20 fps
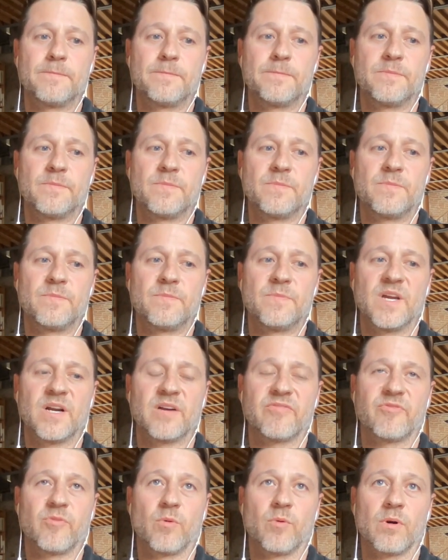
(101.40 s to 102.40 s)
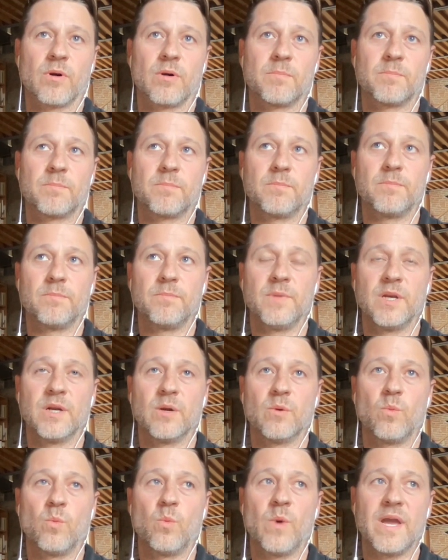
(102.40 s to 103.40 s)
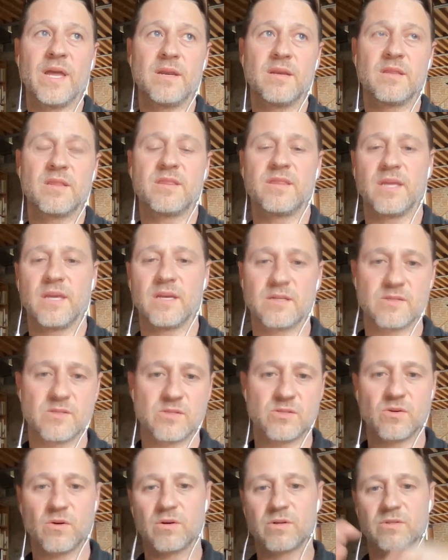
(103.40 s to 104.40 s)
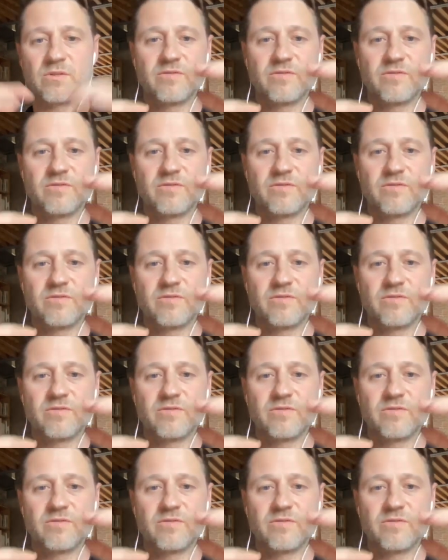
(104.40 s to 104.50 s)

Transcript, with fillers: Therefore, when things start